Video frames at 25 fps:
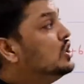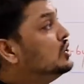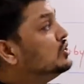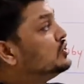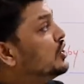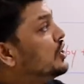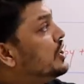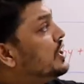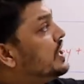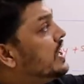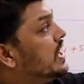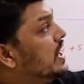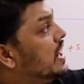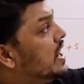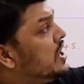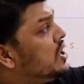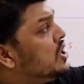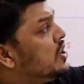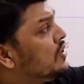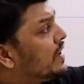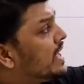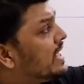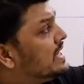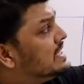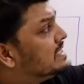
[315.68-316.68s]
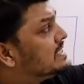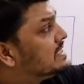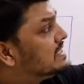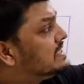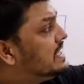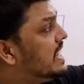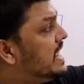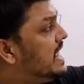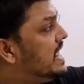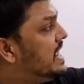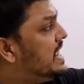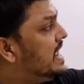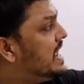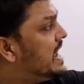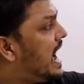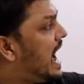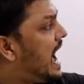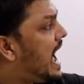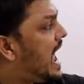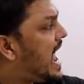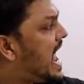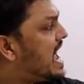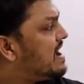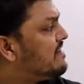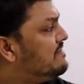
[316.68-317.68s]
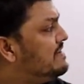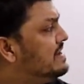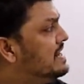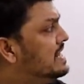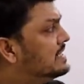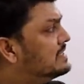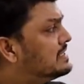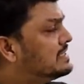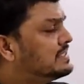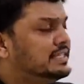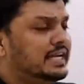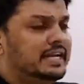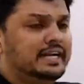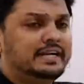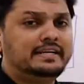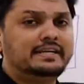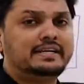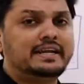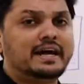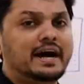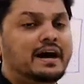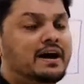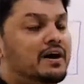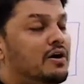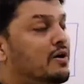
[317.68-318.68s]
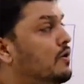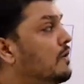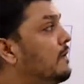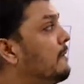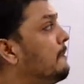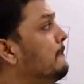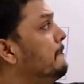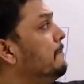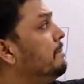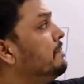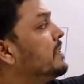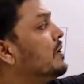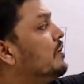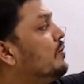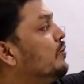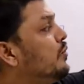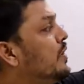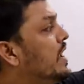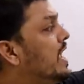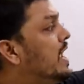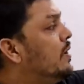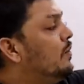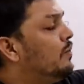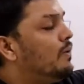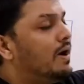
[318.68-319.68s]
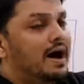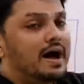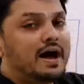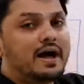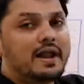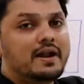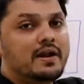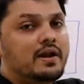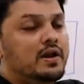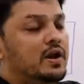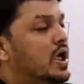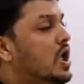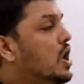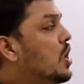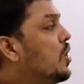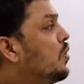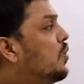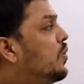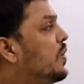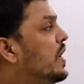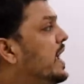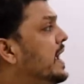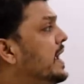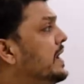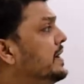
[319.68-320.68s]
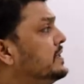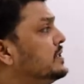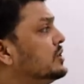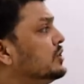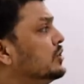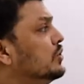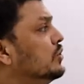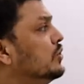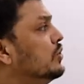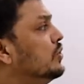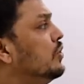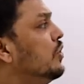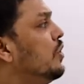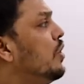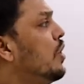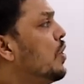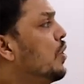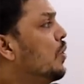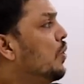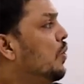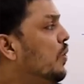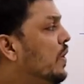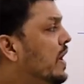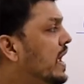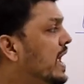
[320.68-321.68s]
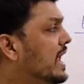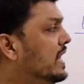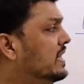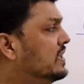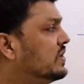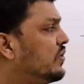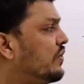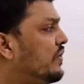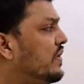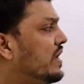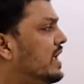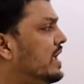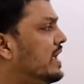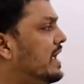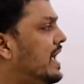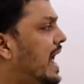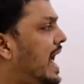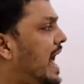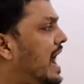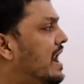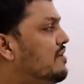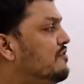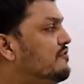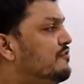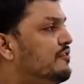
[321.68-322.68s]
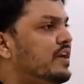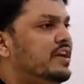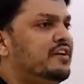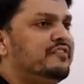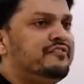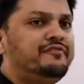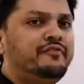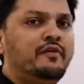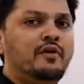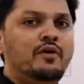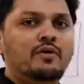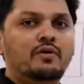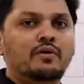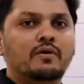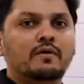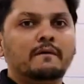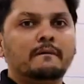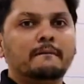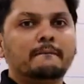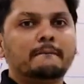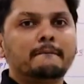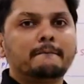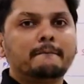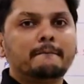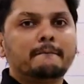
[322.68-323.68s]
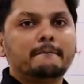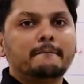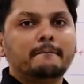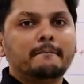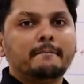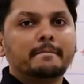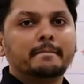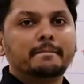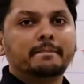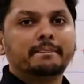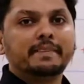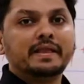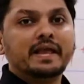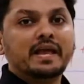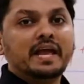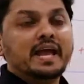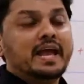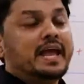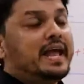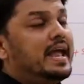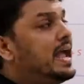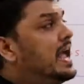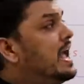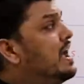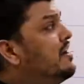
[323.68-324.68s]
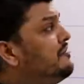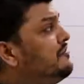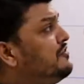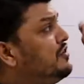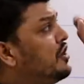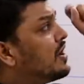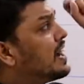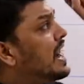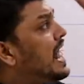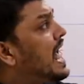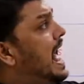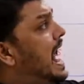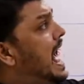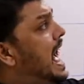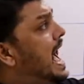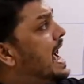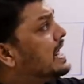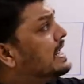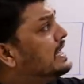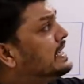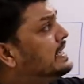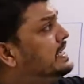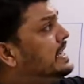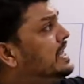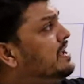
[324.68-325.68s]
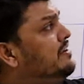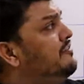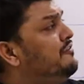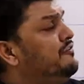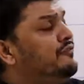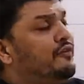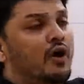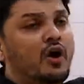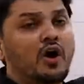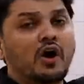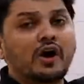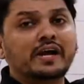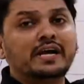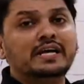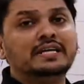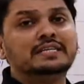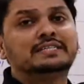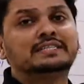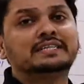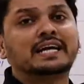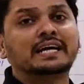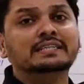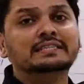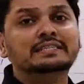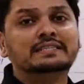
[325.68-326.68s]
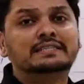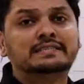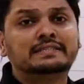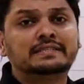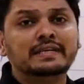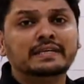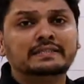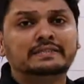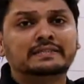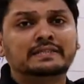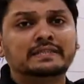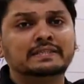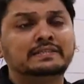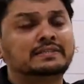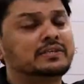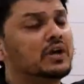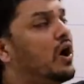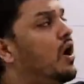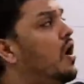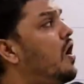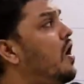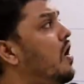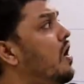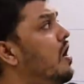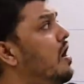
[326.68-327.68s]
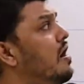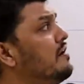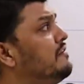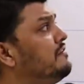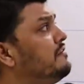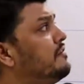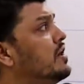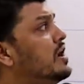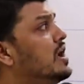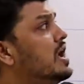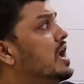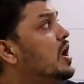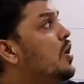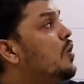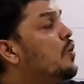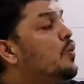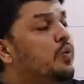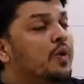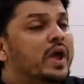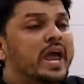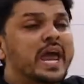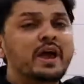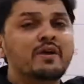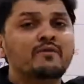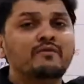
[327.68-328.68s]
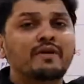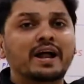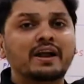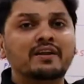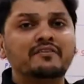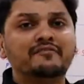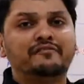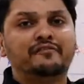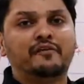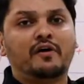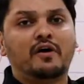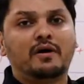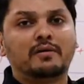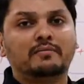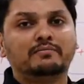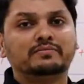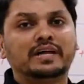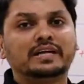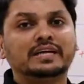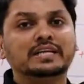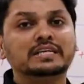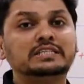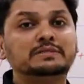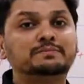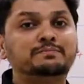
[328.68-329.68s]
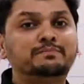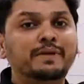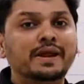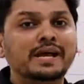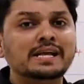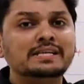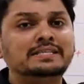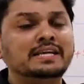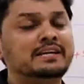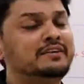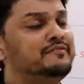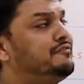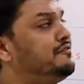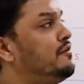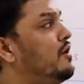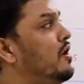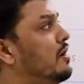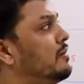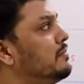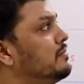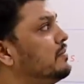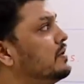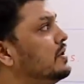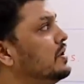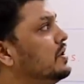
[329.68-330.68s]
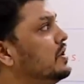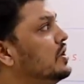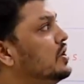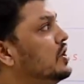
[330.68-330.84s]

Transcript: So here you can see I have listed down V1, V2, V3 and V4. If your active voice consists of V1 form, that is present form,